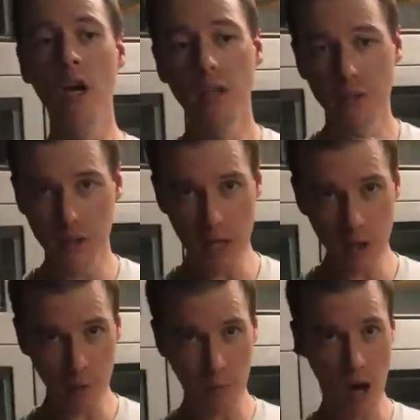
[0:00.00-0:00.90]

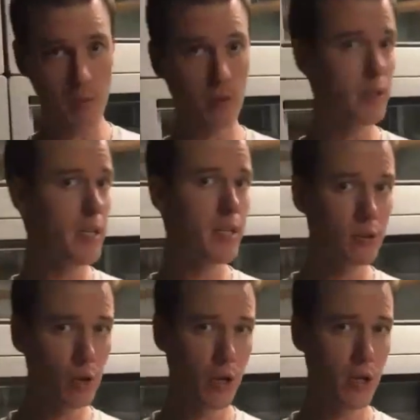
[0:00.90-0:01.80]
sealed properly
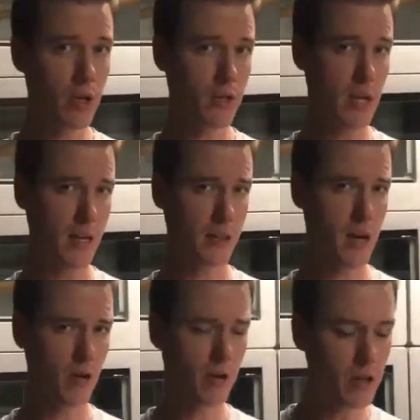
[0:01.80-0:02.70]
and looking exactly
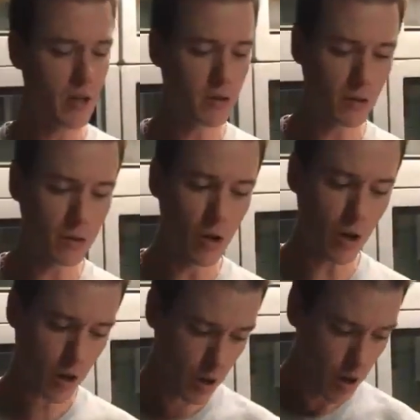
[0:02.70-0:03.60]
how it needs to look.